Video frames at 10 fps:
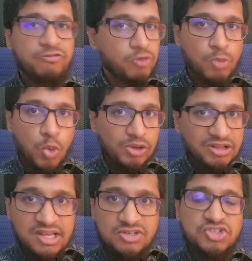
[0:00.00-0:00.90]
from
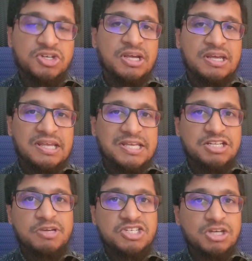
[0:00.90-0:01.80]
all this,
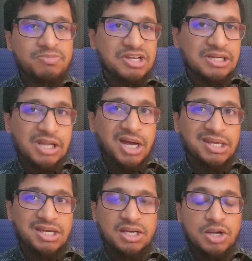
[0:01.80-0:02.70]
it'd be something
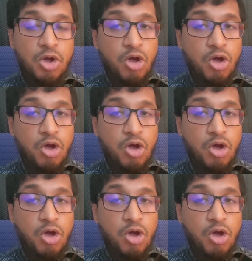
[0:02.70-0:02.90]
like